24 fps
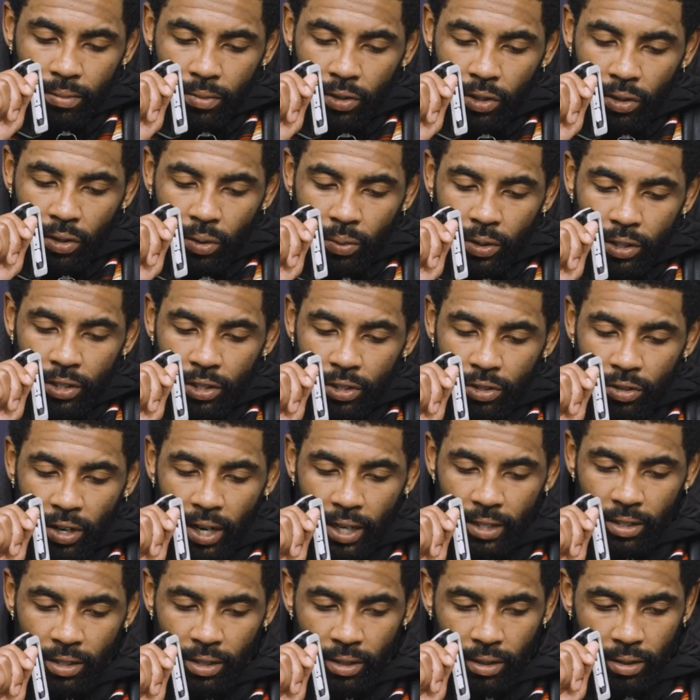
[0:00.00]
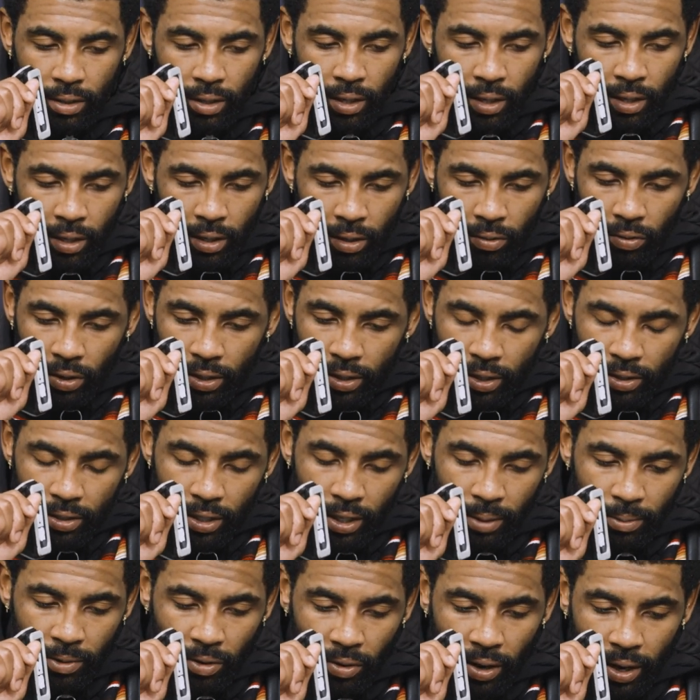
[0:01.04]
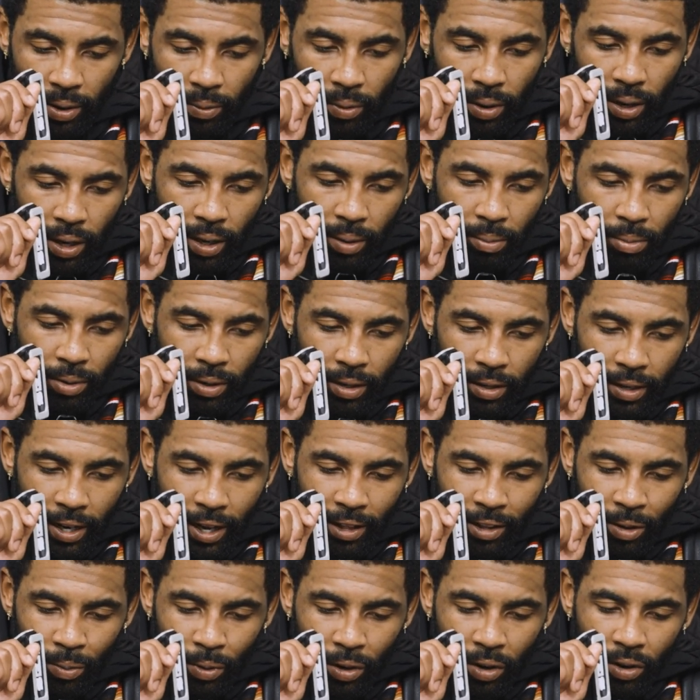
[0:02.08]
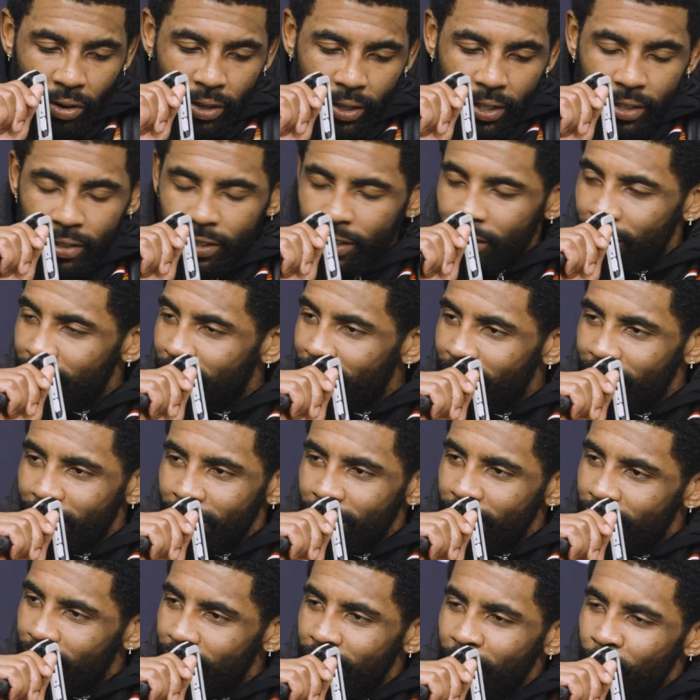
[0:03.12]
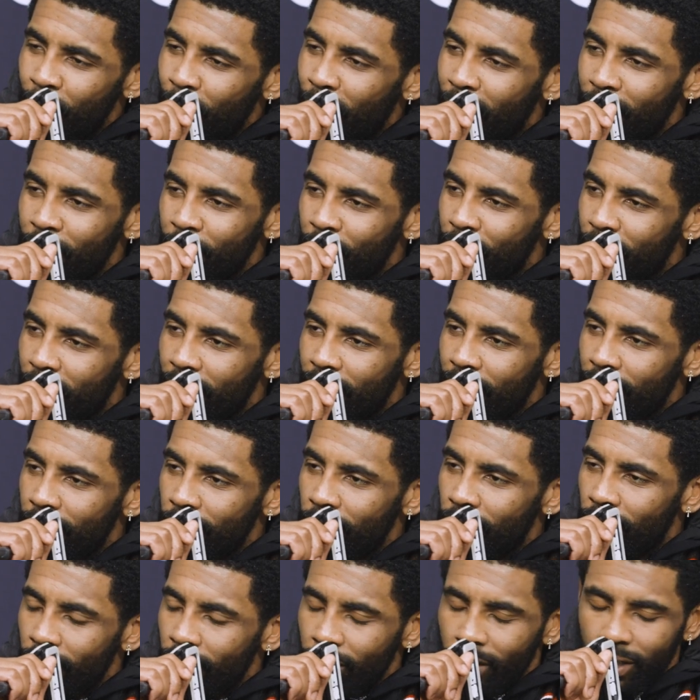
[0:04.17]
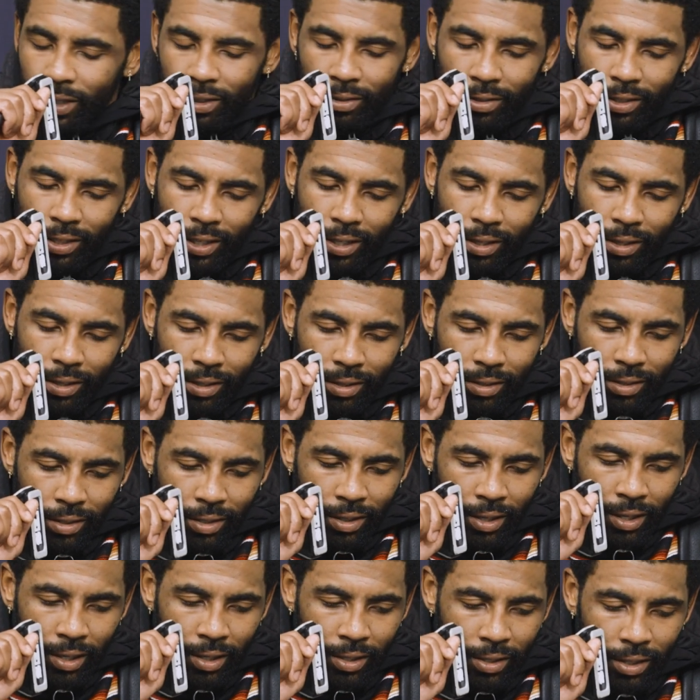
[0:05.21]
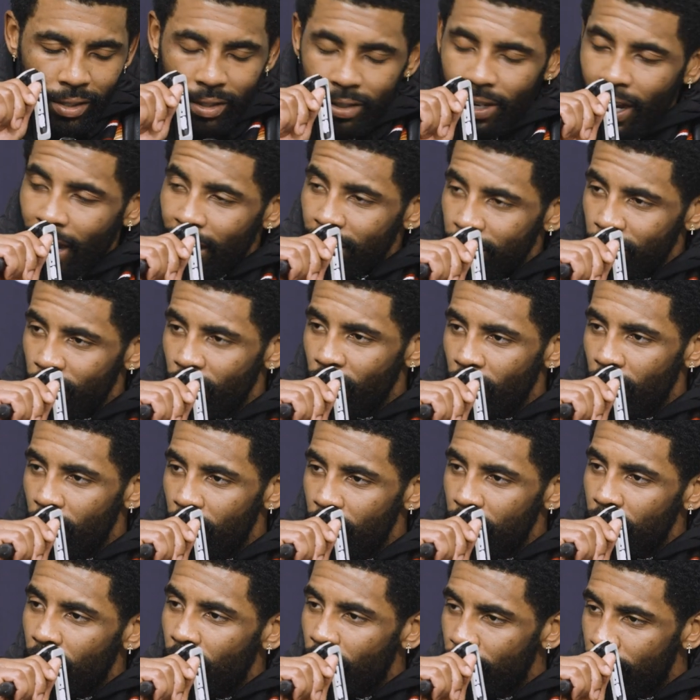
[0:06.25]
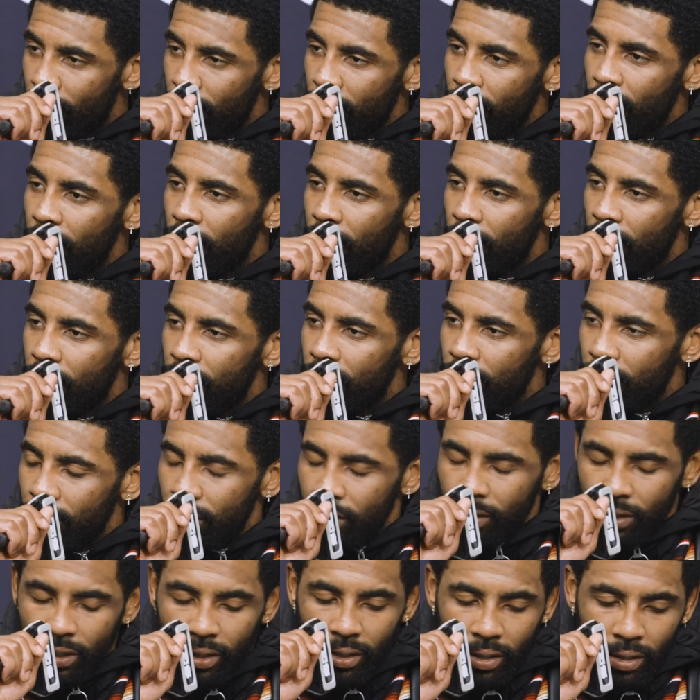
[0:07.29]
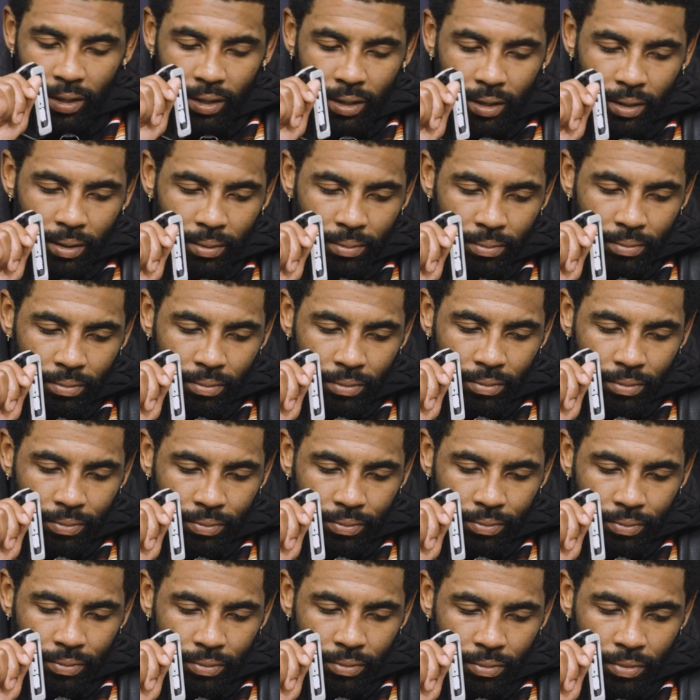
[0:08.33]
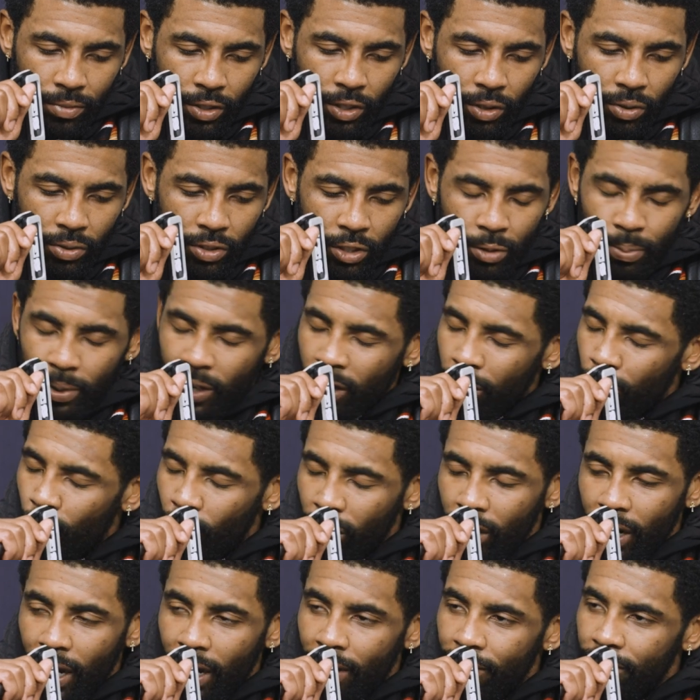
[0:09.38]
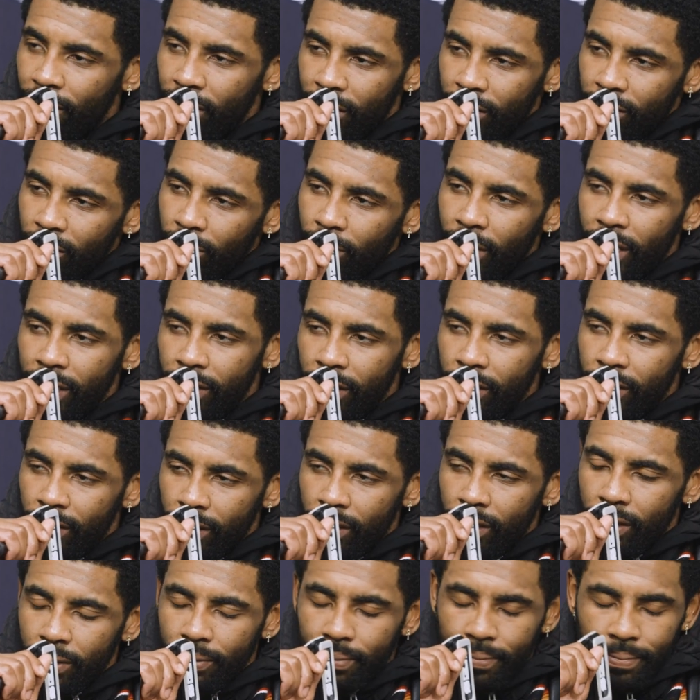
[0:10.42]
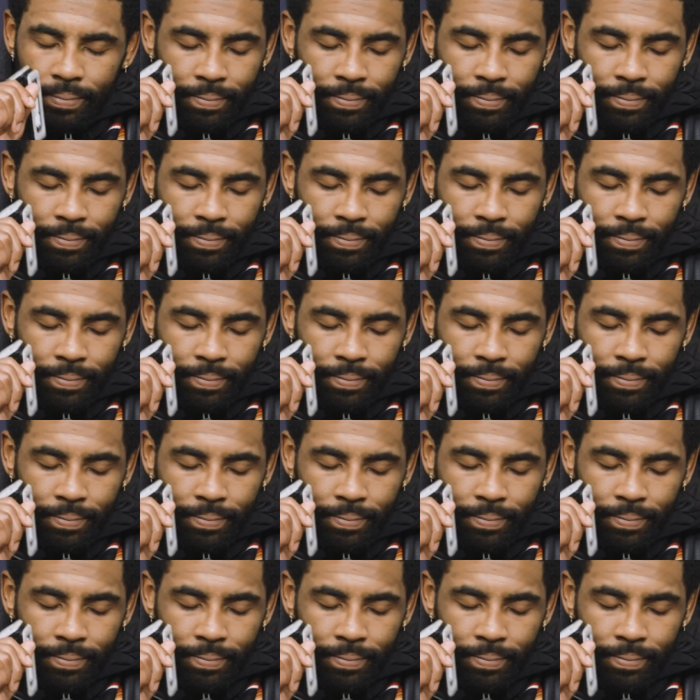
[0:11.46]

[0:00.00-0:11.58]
You know, we just tried to run the team the right way. But now that we're going against each other, it's special, man. You know, again, seeing these guys grow over the years and you know, just become more confident, it's amazing to see.